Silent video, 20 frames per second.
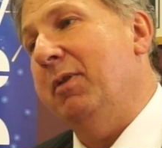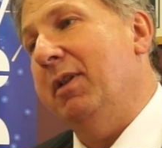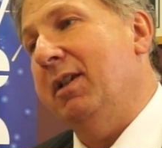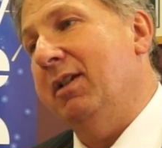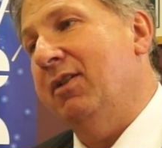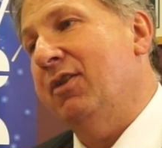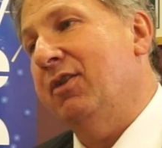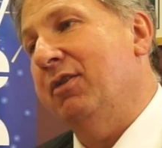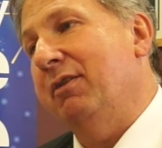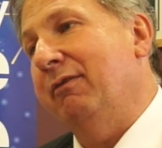with
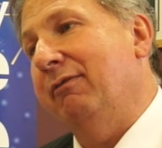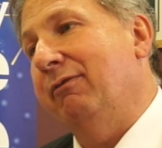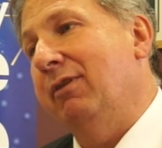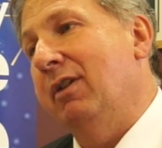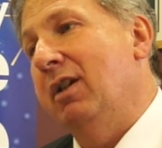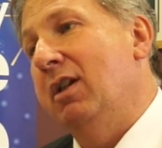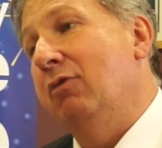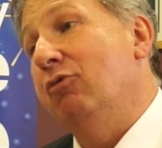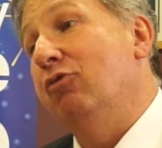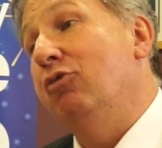a sort
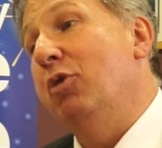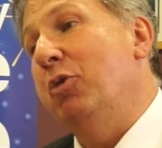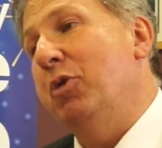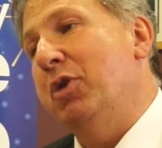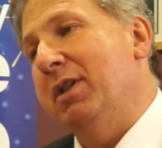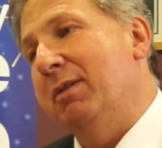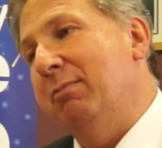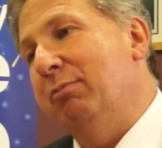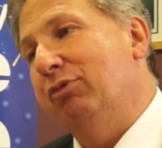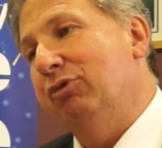of
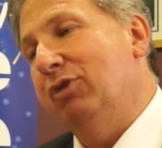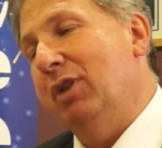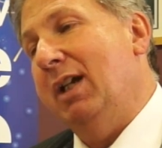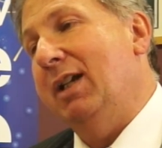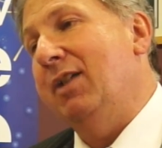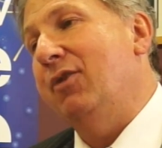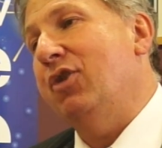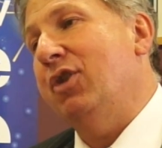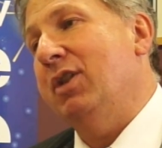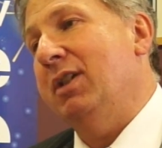root and
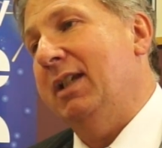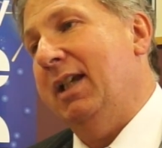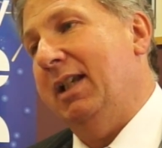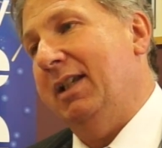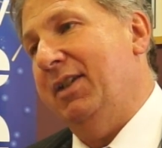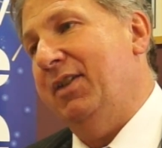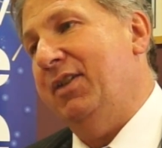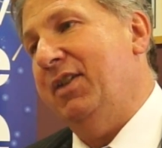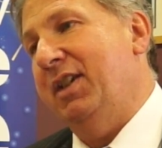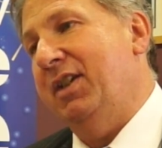branch
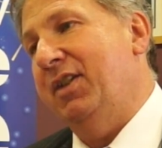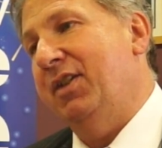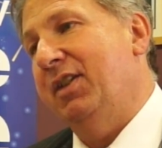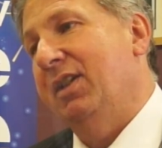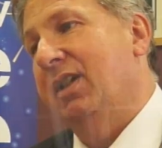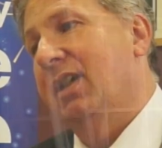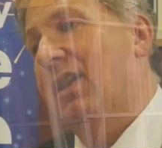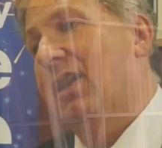analysis